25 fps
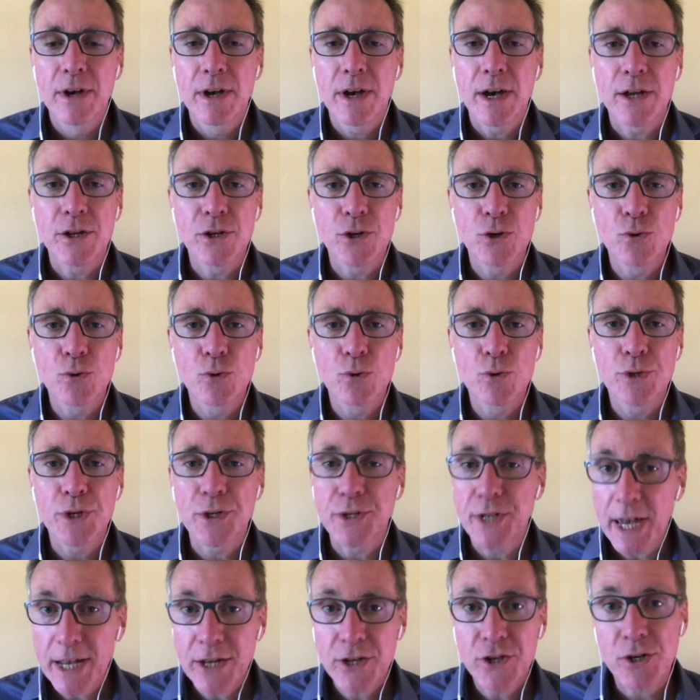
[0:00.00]
a new
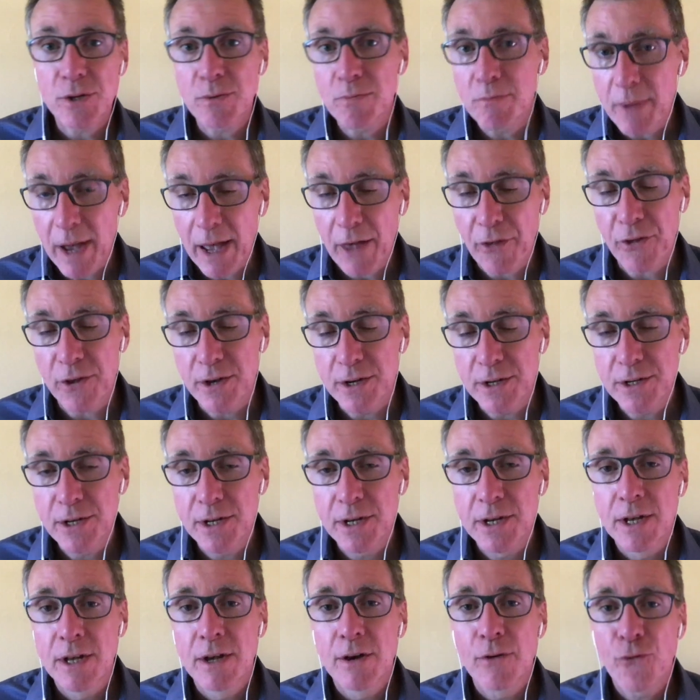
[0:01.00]
detection method
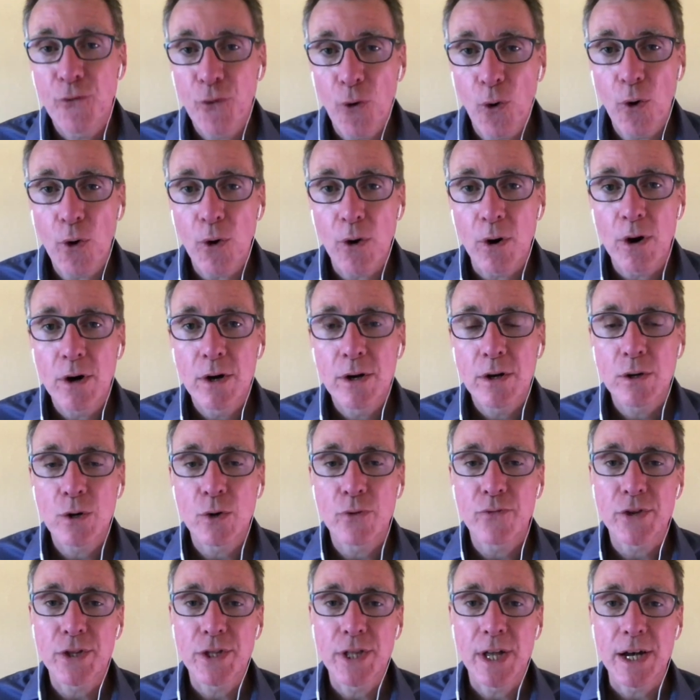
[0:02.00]
for
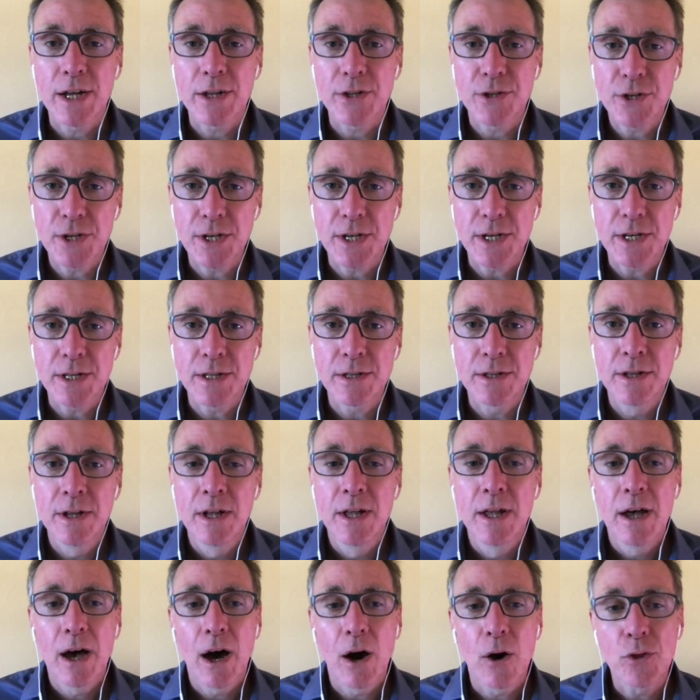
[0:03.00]
COVID-19
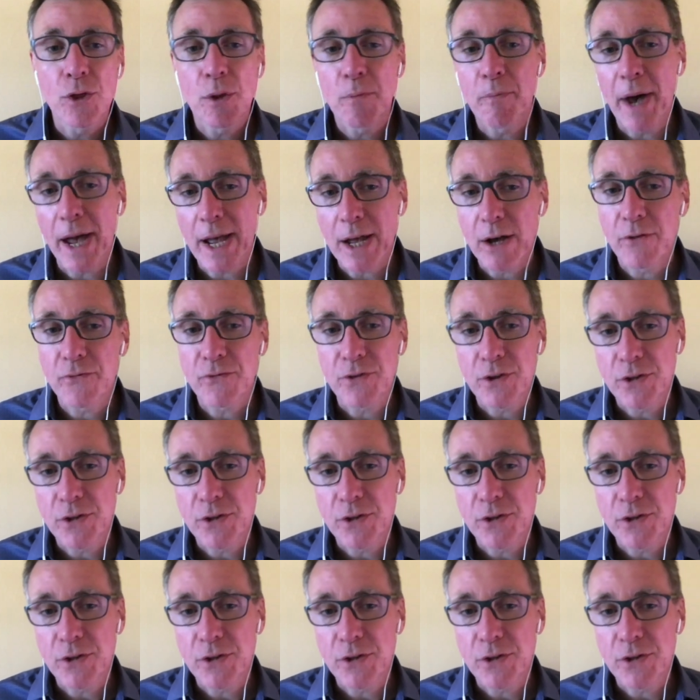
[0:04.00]
on the back of the